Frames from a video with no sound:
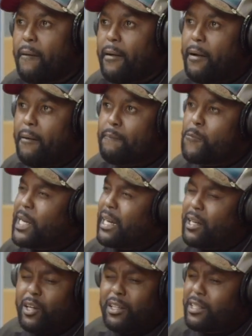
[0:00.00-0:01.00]
Um,
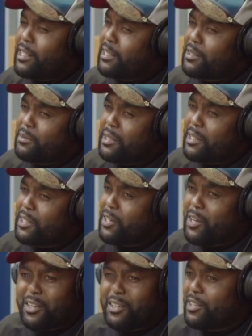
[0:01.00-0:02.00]
yeah, a lot of things, man. A
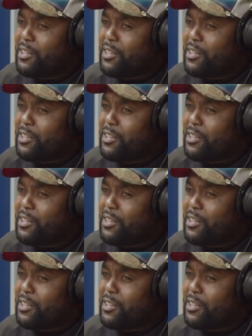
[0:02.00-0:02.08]
lot, a